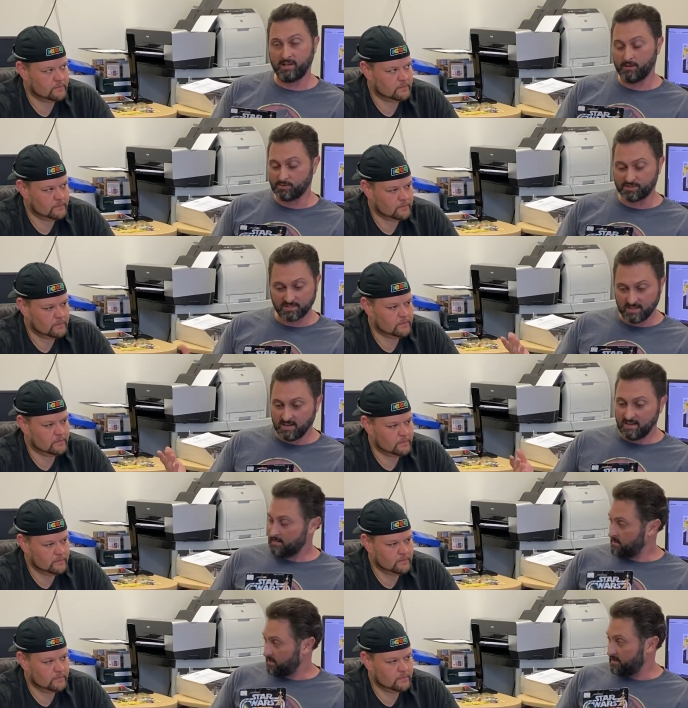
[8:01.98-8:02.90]
Speaker 1: and he was,
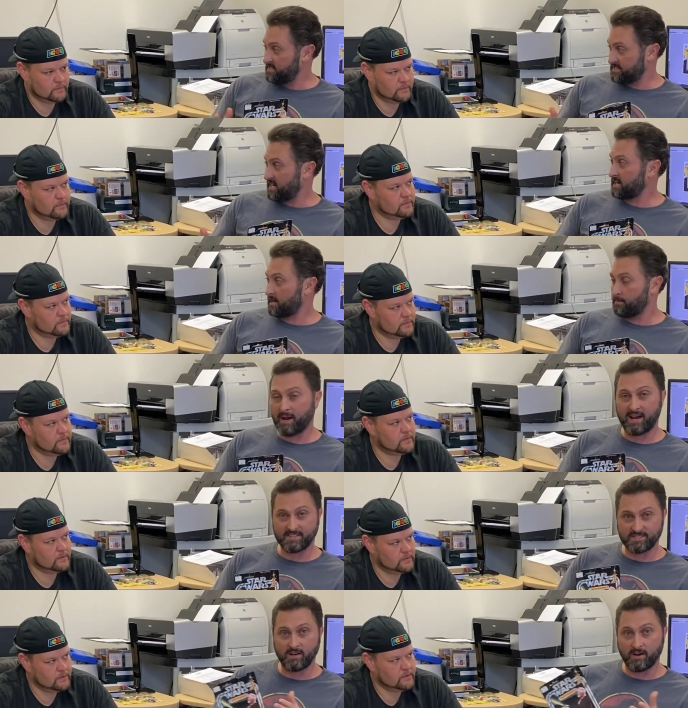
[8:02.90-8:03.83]
you know, he's not going to
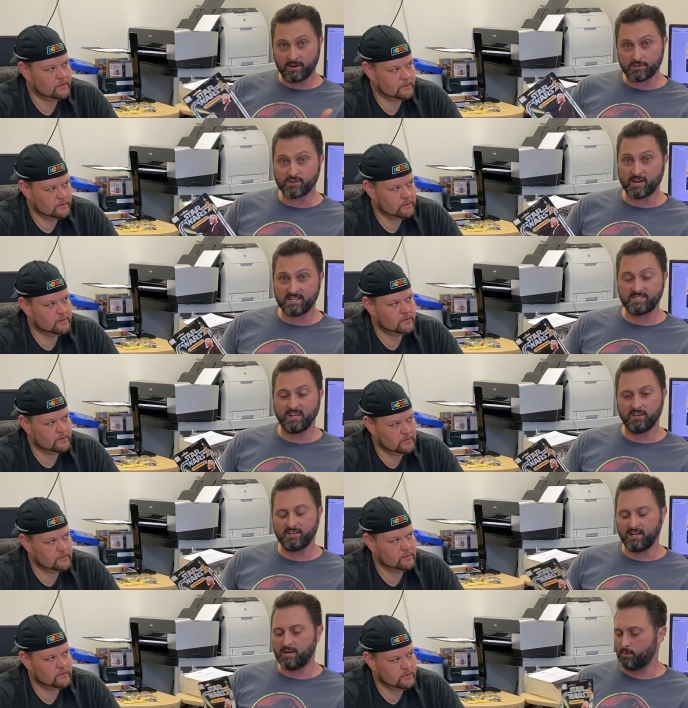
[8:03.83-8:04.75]
pass it on or try to
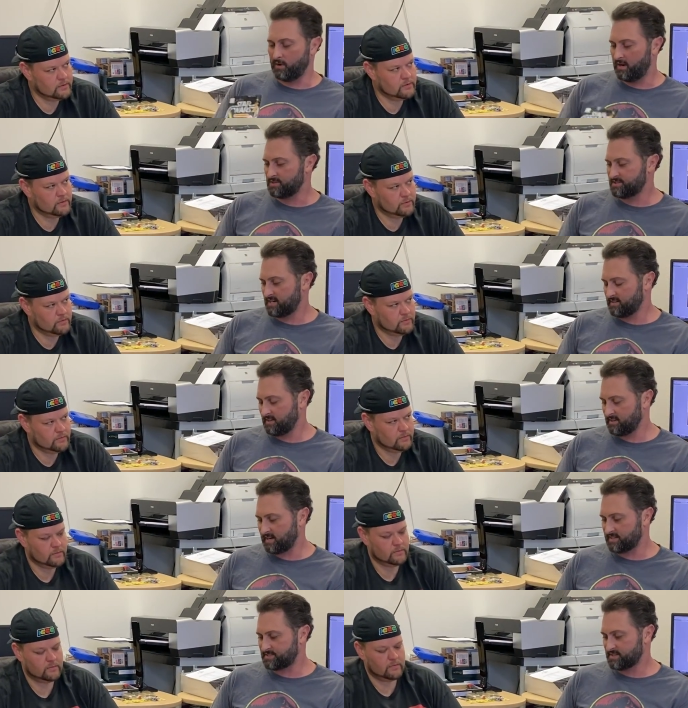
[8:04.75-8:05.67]
sell it to anyone else, and I think
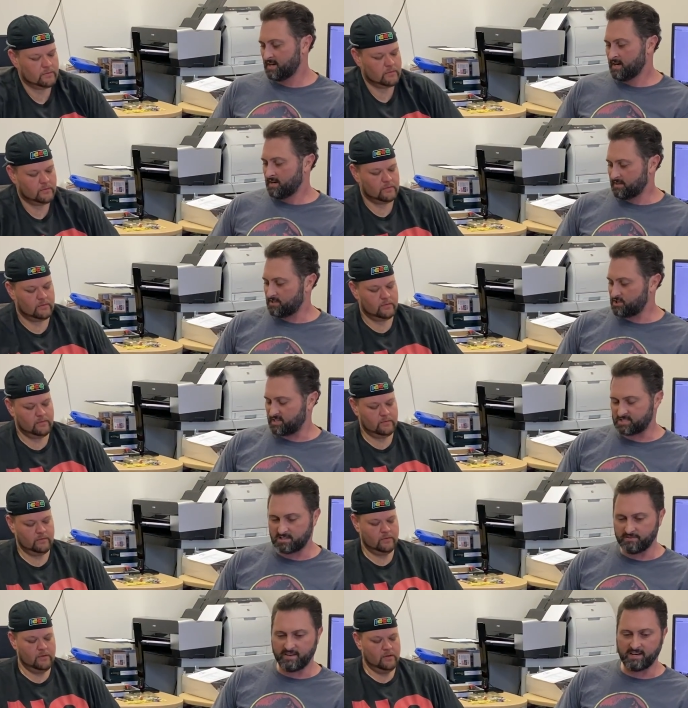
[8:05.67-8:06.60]
that's the
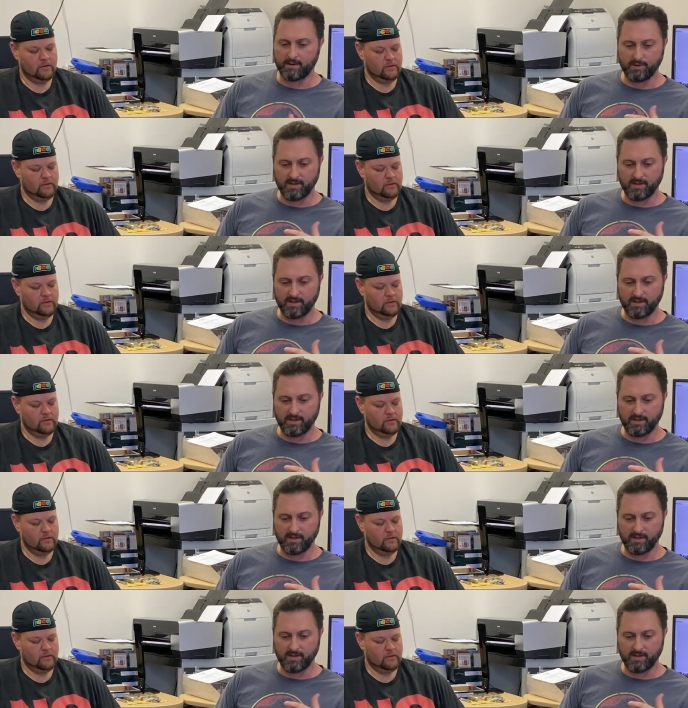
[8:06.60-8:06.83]
gist of it. I